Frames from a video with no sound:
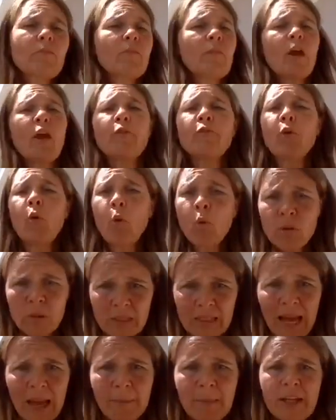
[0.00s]
have
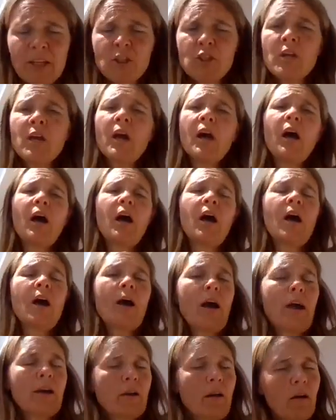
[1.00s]
caused damage
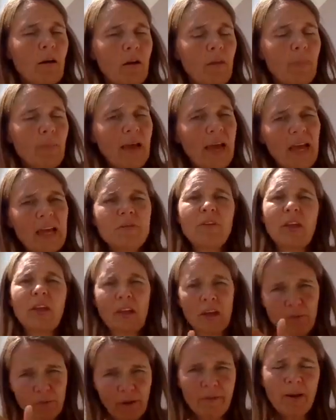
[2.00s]
and are behaving
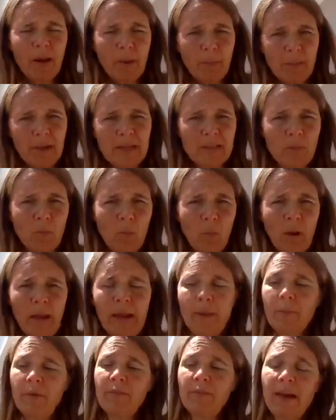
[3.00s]
in a very unpleasant
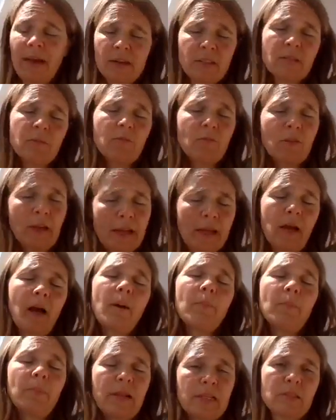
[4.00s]
way, and we've had some really
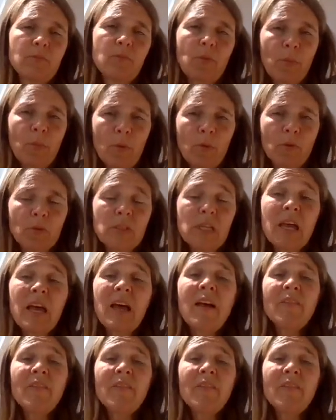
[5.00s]
unpleasant reports.